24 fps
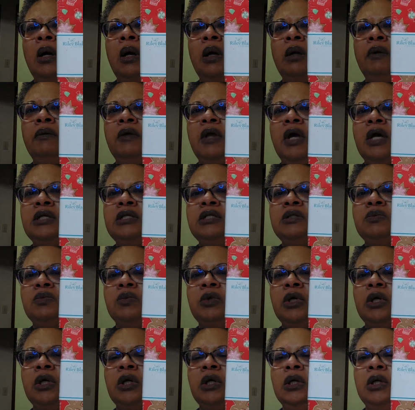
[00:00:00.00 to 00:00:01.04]
And that's
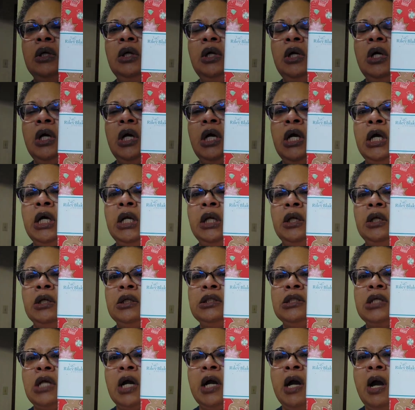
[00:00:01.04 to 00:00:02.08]
what it
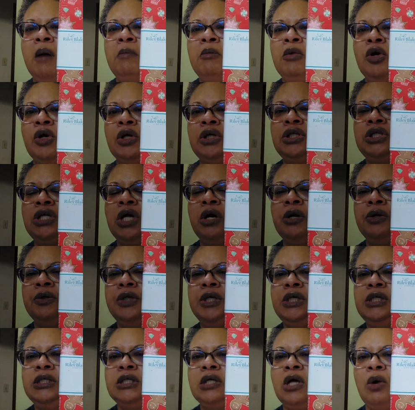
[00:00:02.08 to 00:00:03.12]
looks like. I'm going to turn
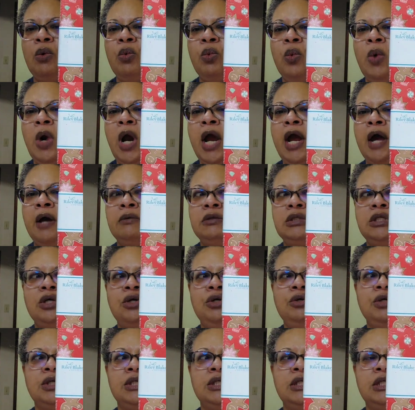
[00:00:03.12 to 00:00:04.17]
these around so
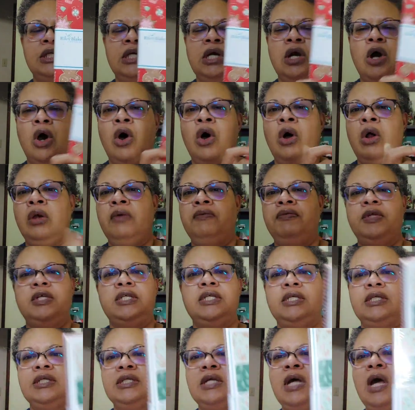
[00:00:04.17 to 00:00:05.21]
you can see all of the
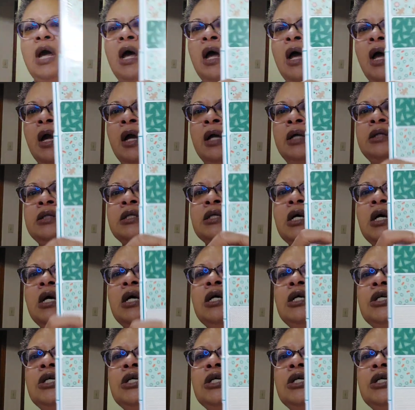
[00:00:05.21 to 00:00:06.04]
designs.